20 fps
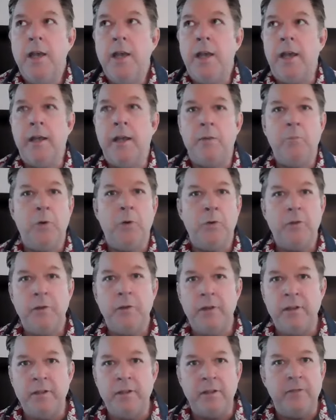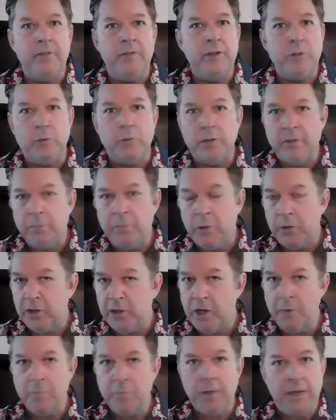And both of these individuals have built
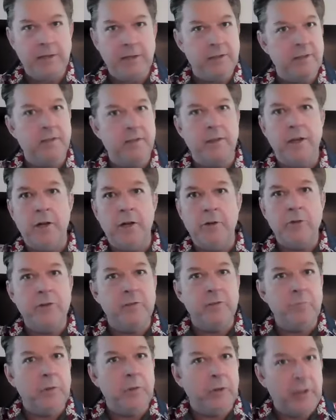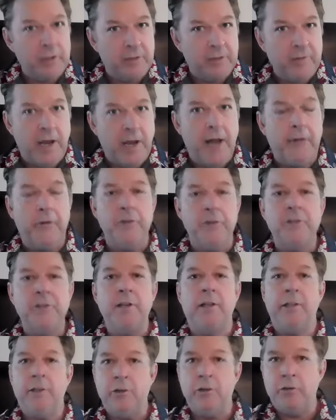companies into the hundreds of millions of dollars
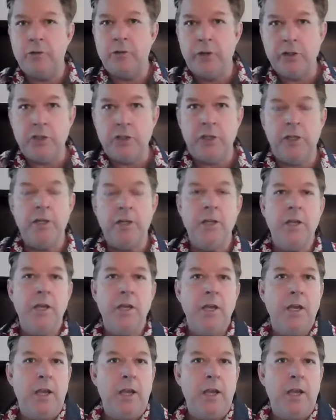selling nutrition